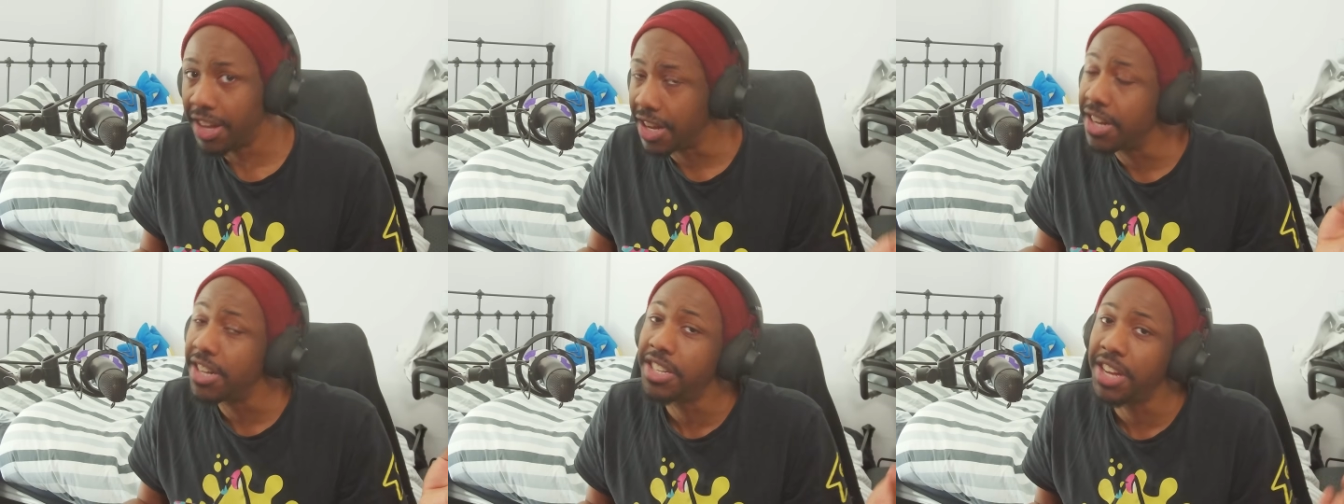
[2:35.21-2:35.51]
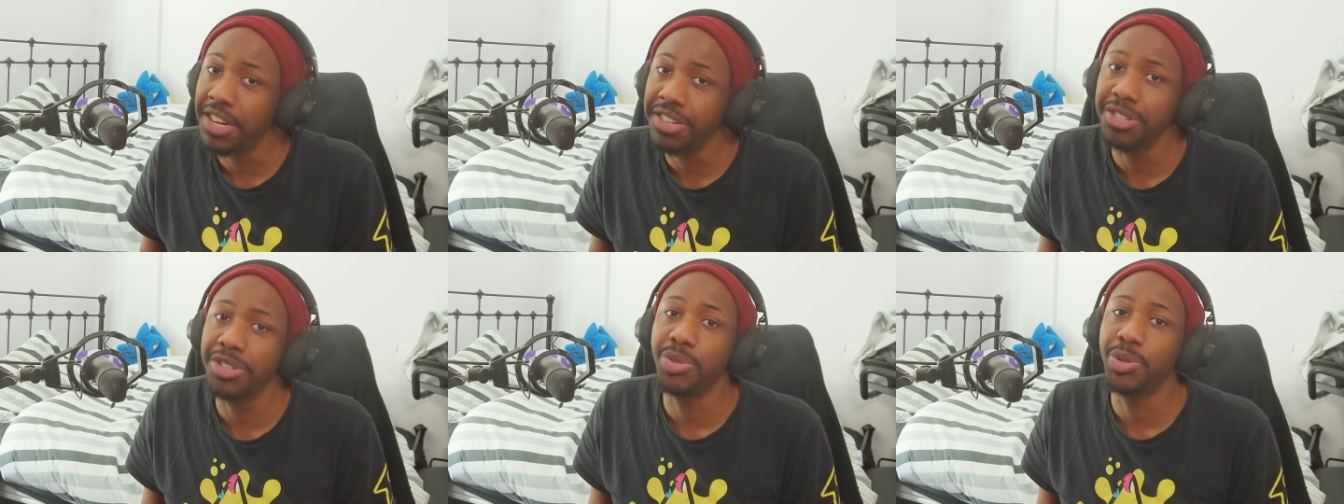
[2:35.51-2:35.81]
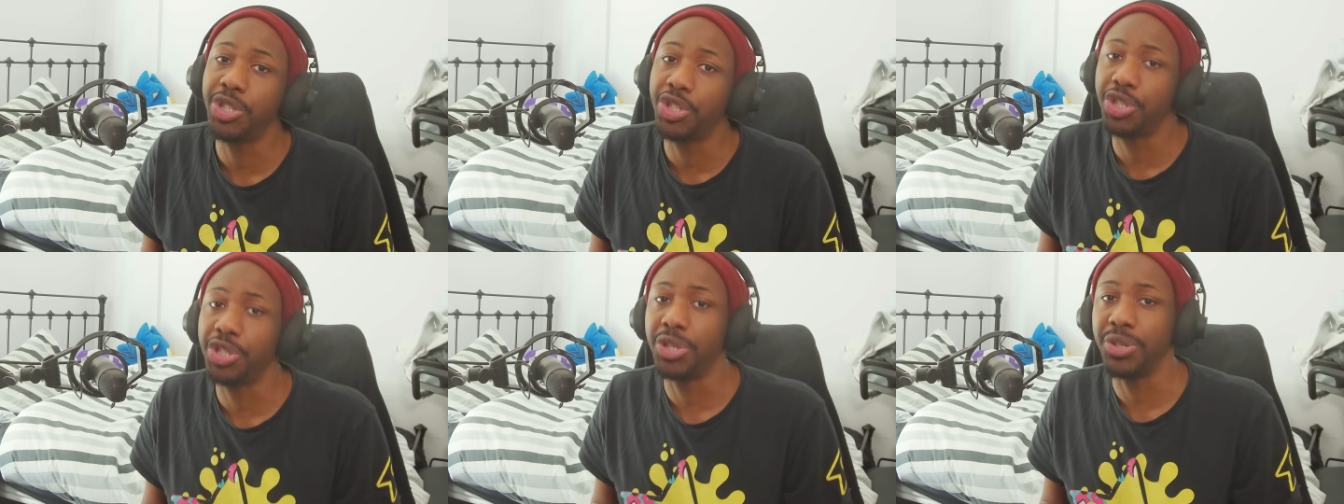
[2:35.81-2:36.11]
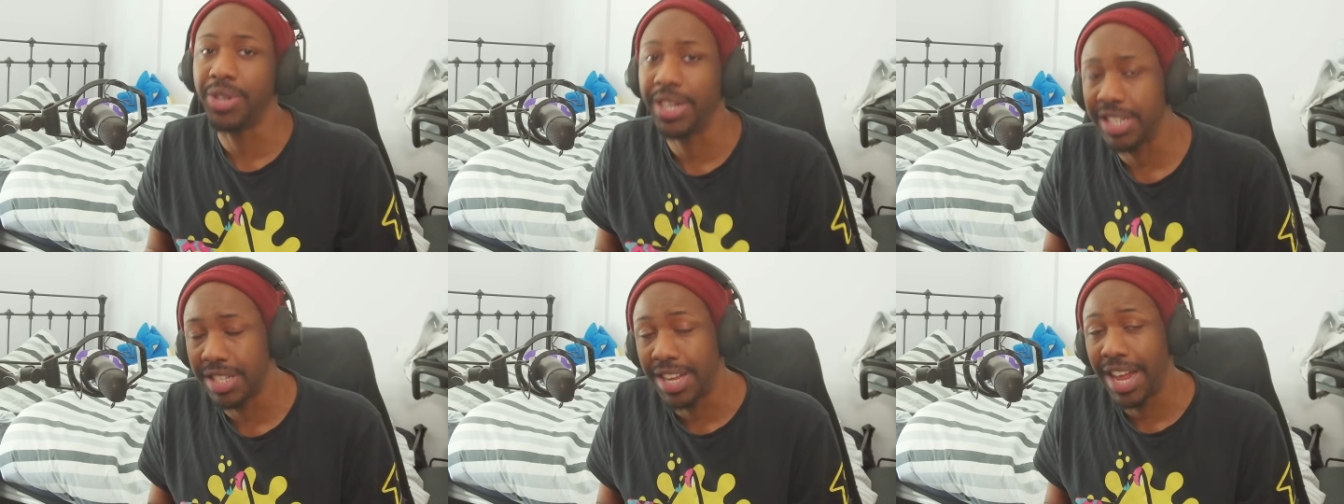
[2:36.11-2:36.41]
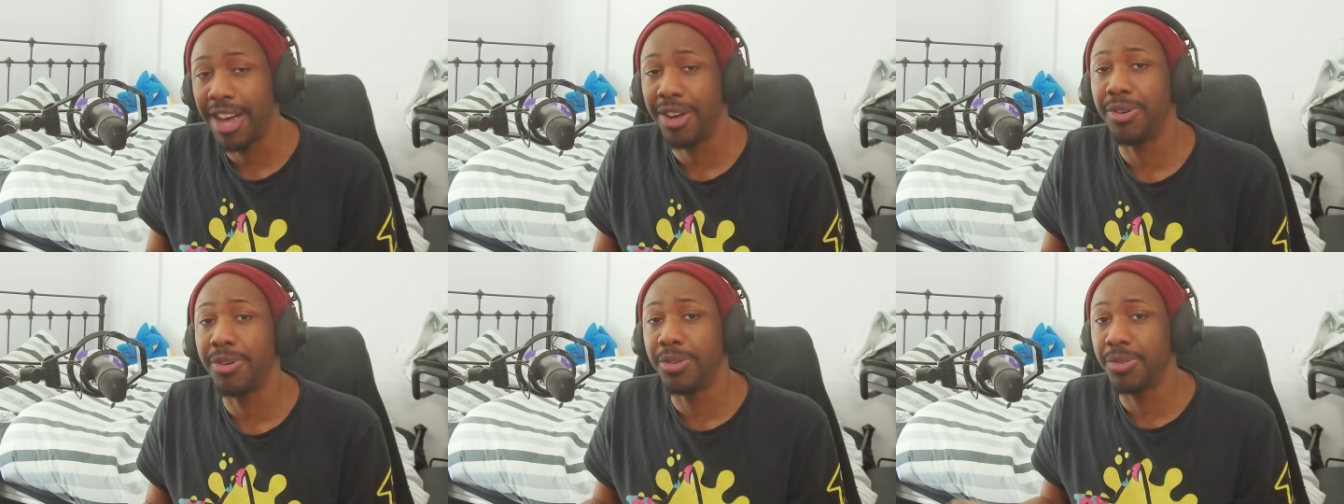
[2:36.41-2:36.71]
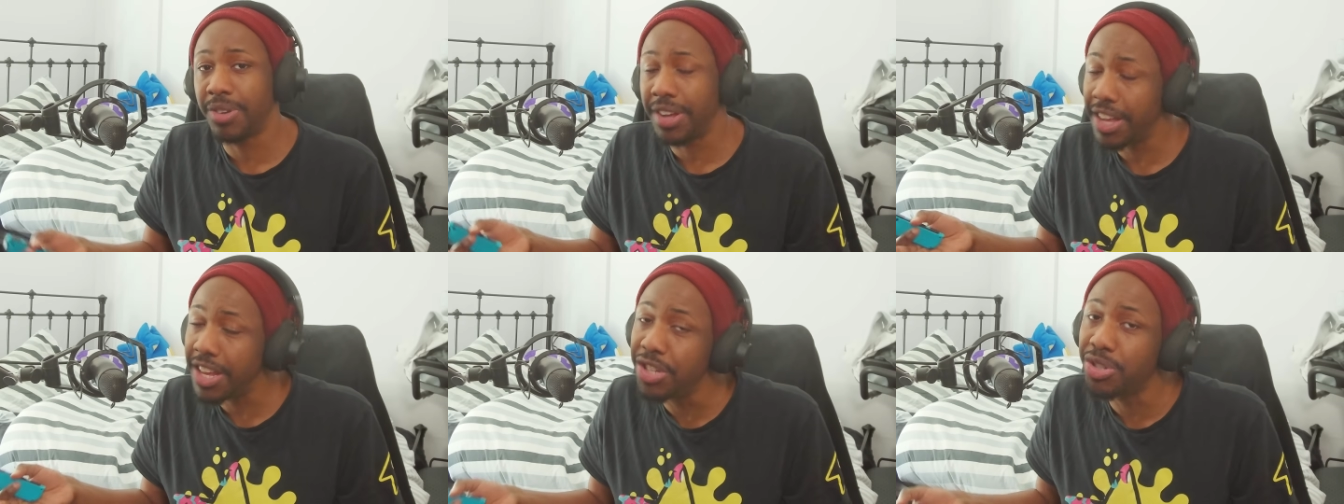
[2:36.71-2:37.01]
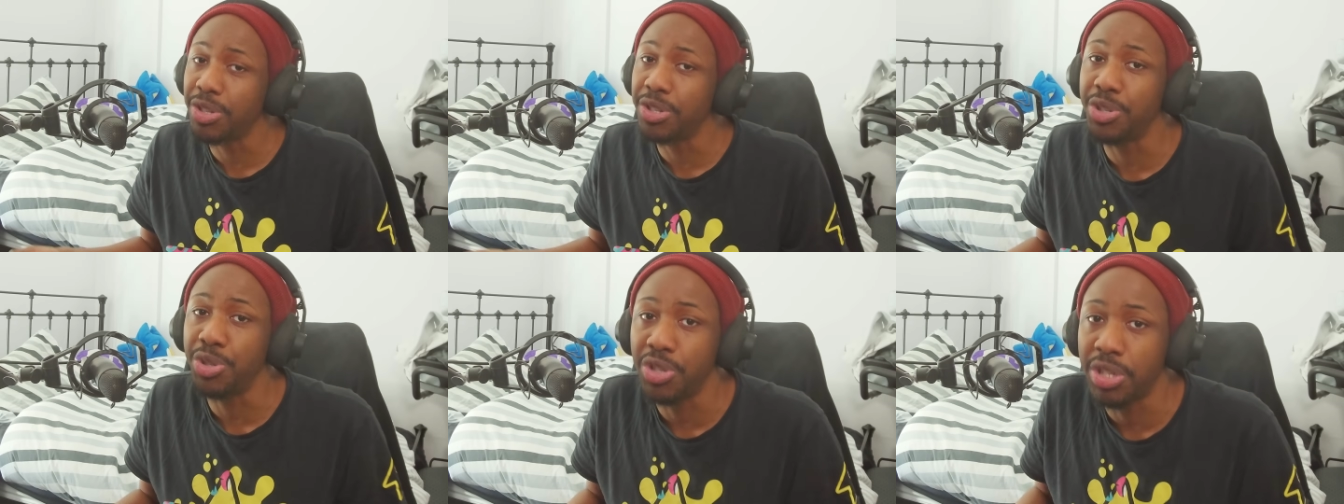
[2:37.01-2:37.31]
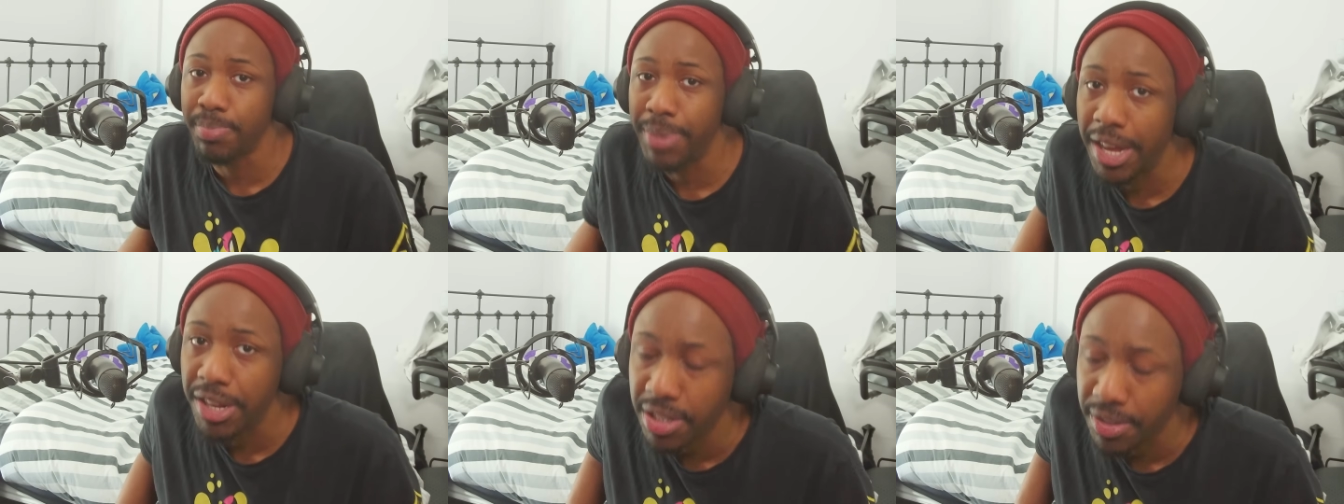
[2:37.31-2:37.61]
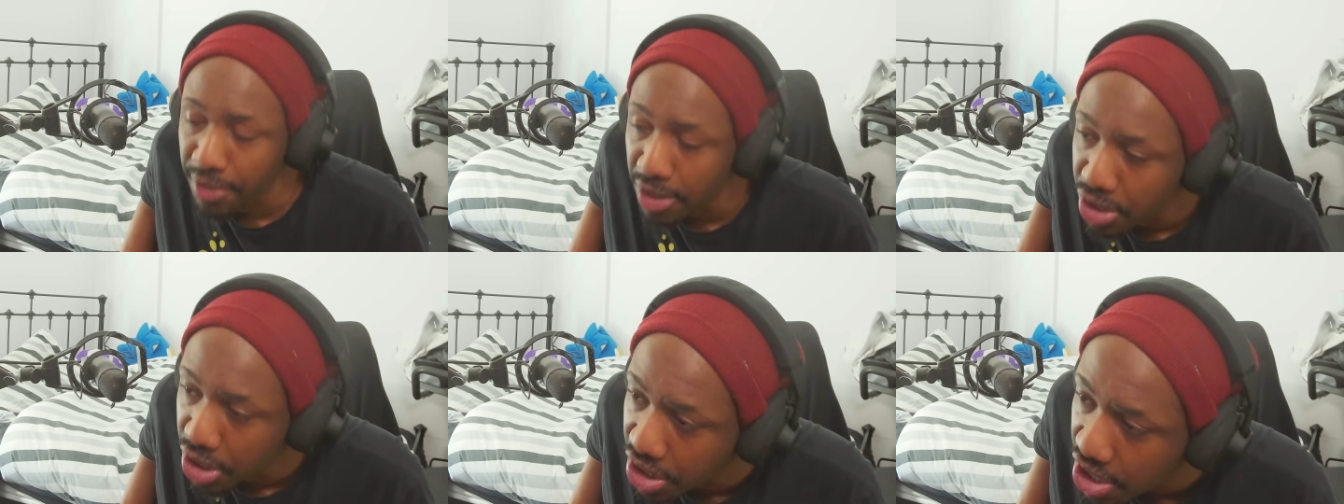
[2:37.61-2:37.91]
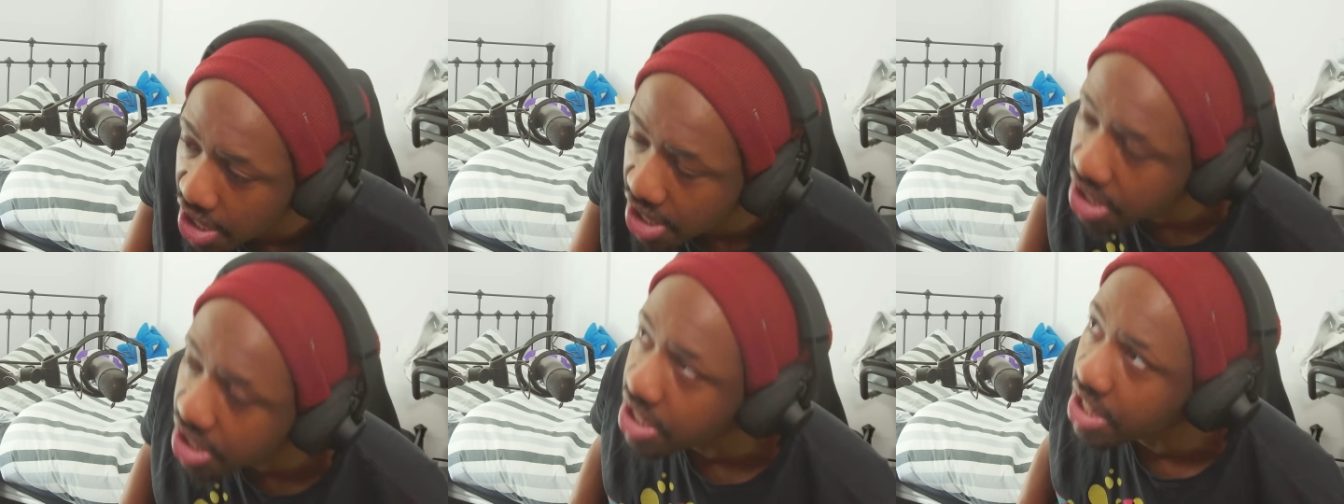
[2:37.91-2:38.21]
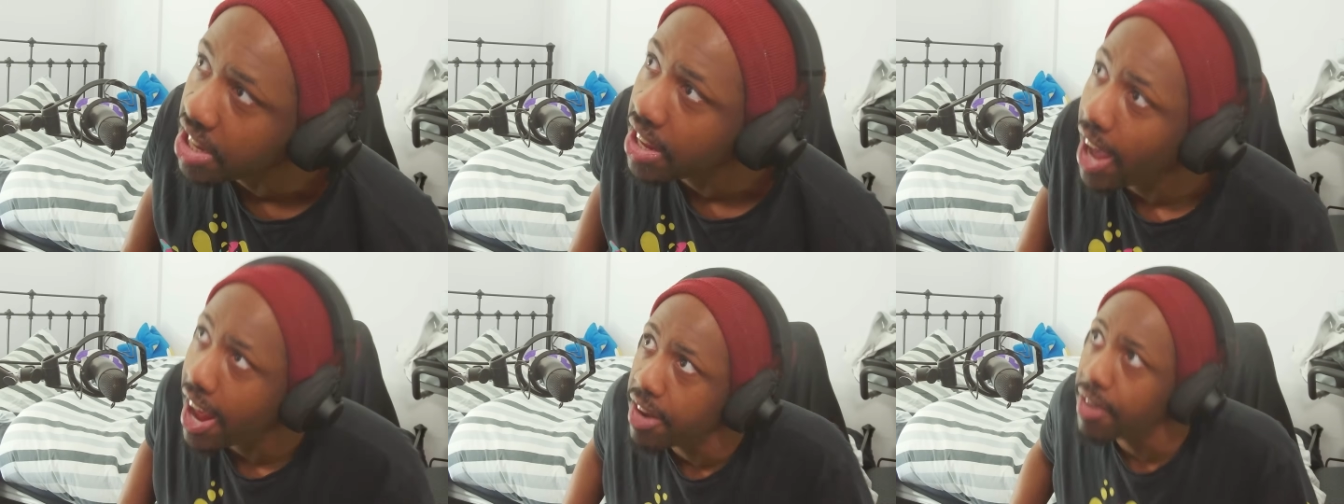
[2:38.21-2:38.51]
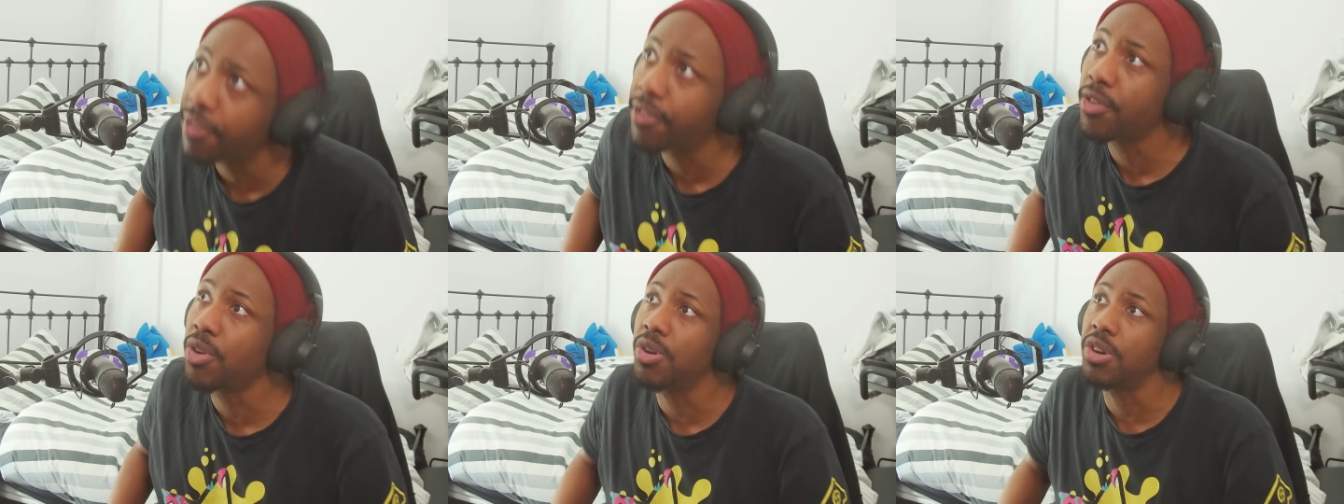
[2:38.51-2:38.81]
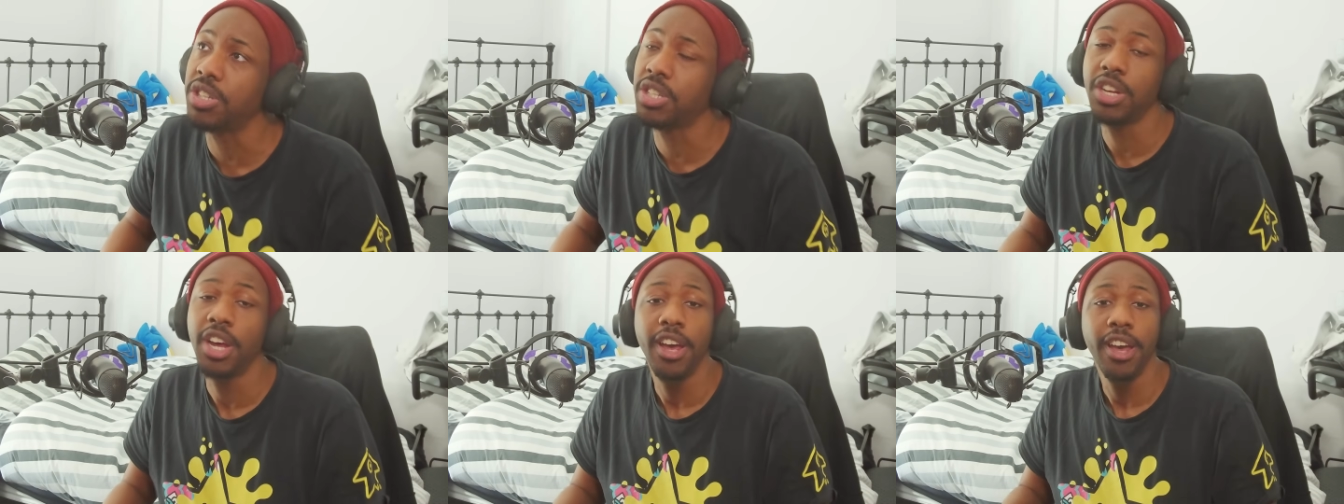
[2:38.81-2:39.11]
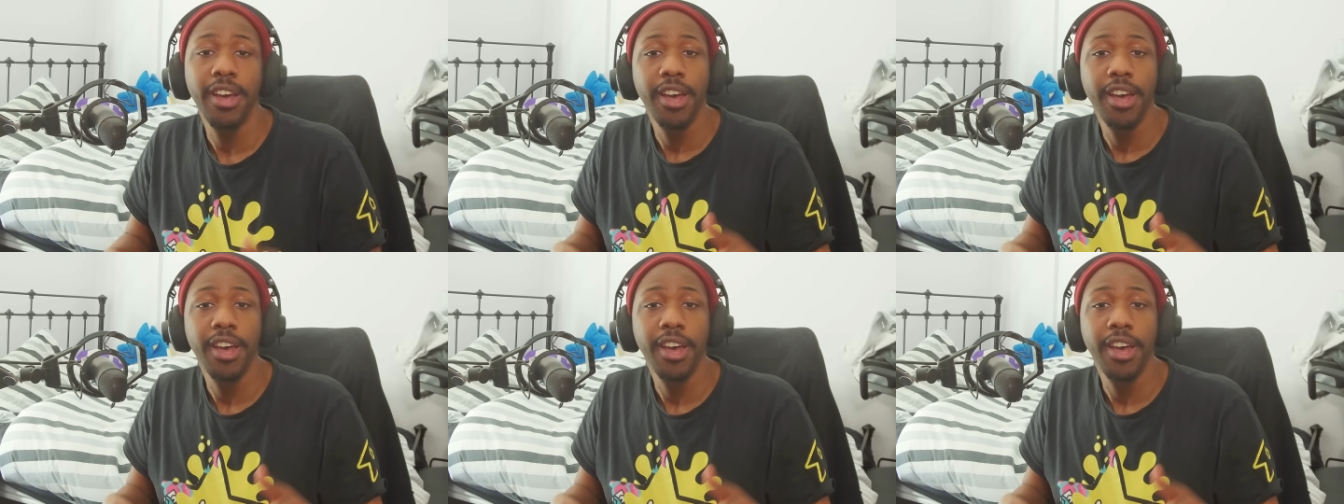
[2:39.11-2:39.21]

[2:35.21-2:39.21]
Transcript: the Nintendo Switch 2 has now introduced mouse functionality, and of course,